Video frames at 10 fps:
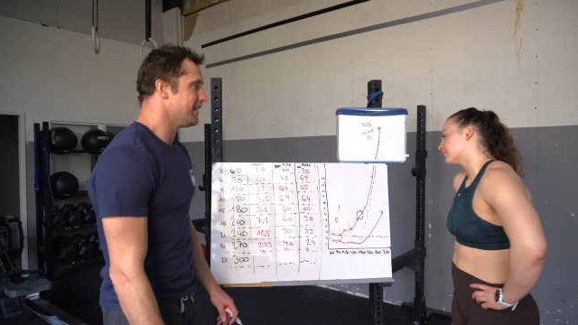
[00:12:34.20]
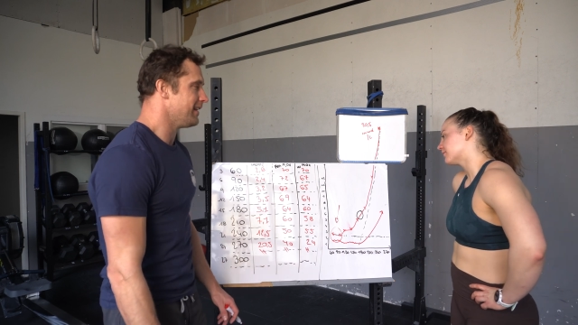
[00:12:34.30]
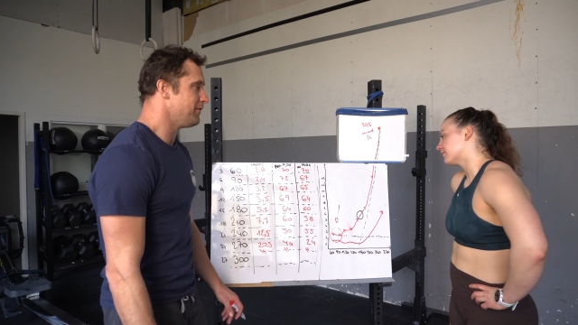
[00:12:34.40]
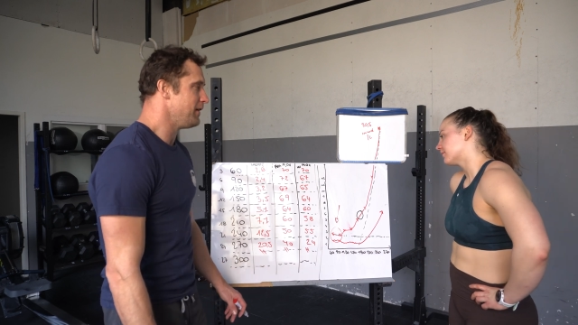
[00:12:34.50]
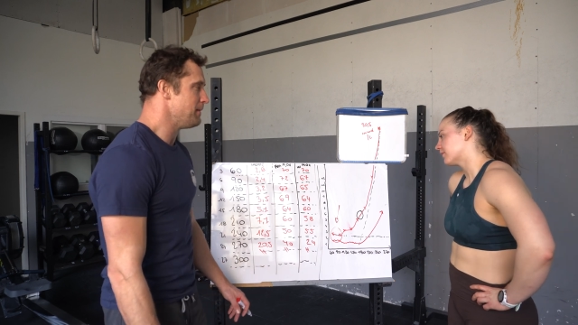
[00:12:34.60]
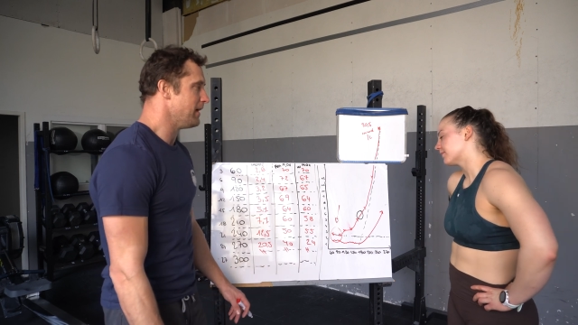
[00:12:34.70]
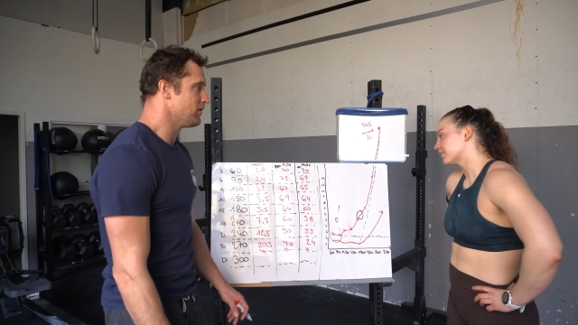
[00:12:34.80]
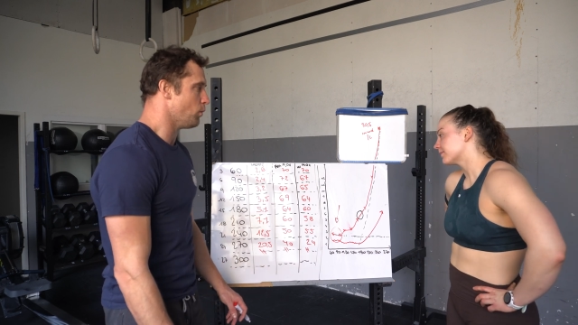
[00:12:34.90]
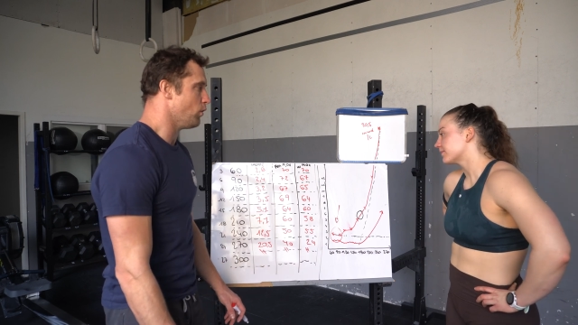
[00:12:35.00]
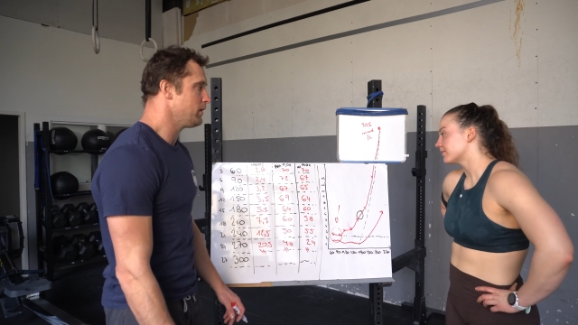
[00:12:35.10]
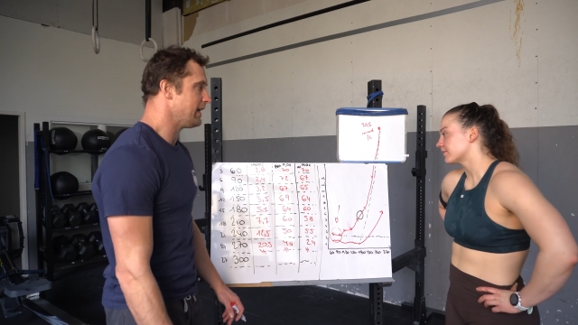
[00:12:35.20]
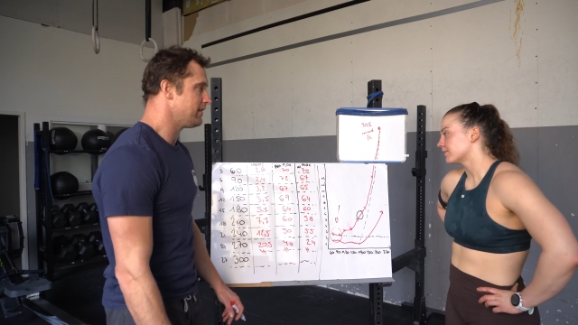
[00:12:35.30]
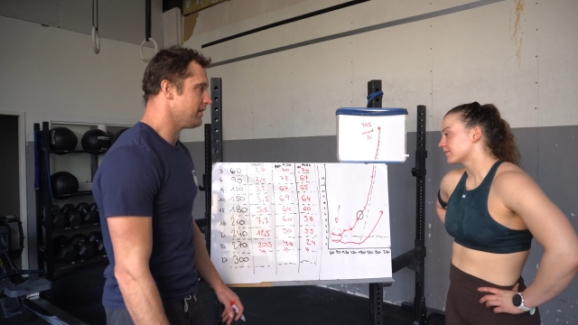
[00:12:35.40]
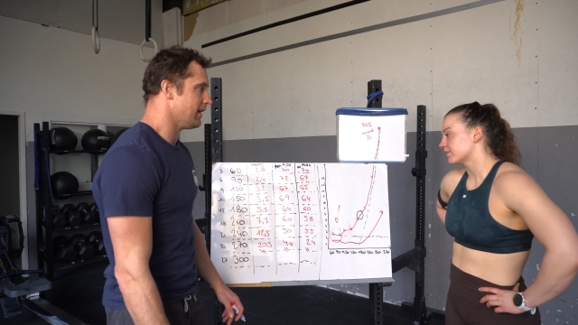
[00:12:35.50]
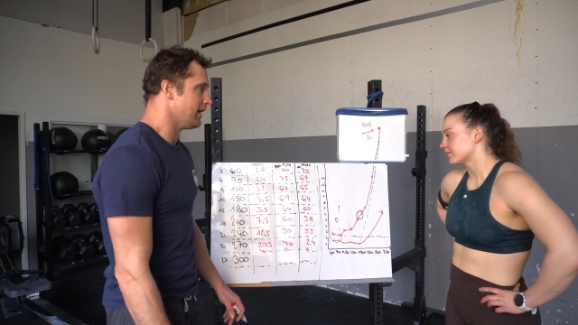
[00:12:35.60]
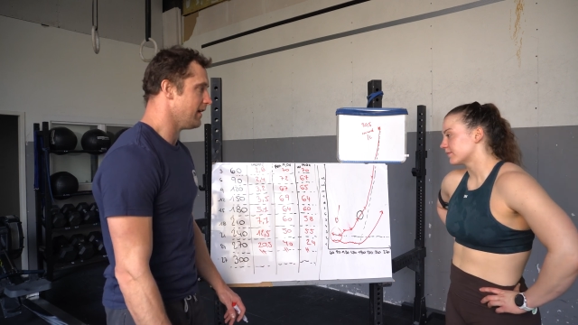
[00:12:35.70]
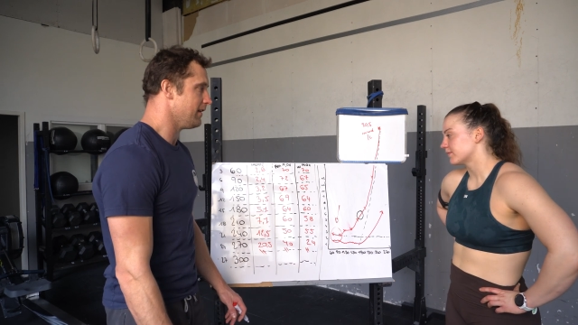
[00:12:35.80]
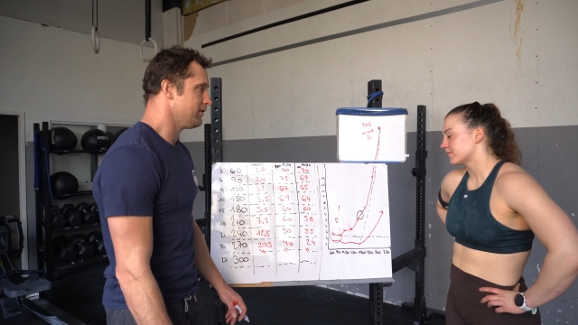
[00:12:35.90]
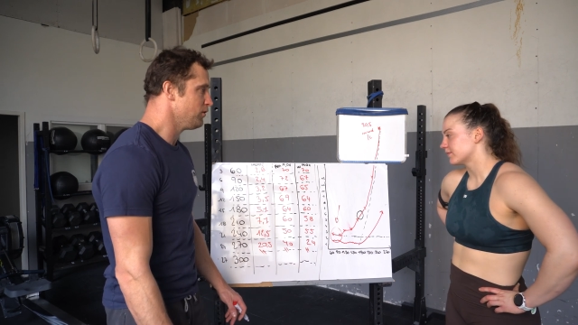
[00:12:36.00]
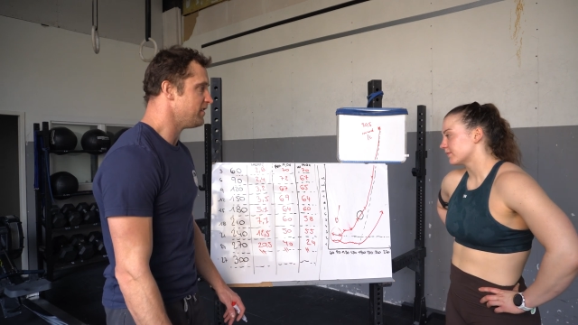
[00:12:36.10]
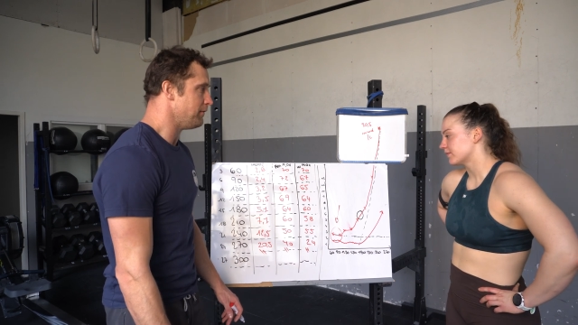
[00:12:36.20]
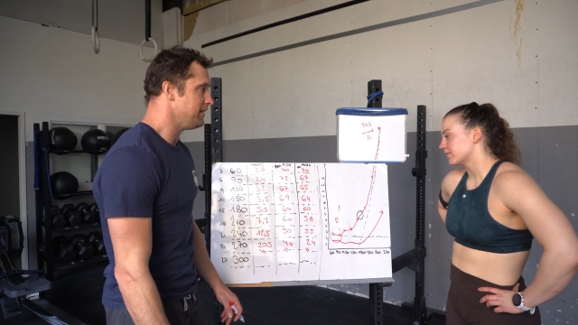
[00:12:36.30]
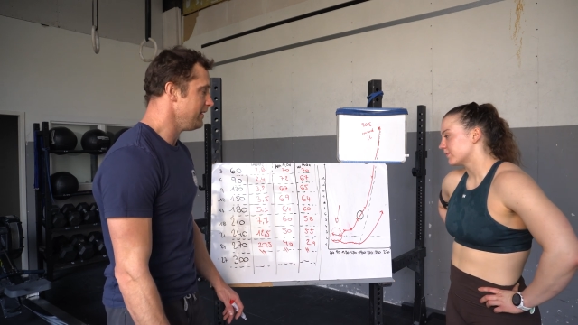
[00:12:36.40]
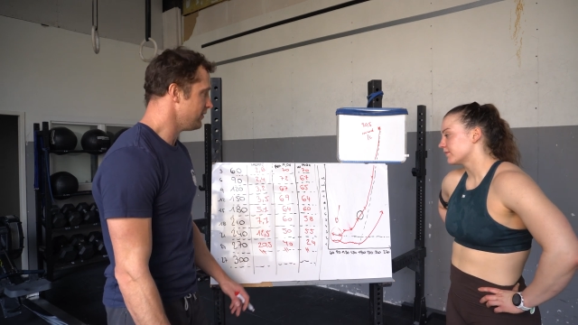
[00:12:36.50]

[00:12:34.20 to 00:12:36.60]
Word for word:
Speaker 1: uh, females won't get uh, two seventy.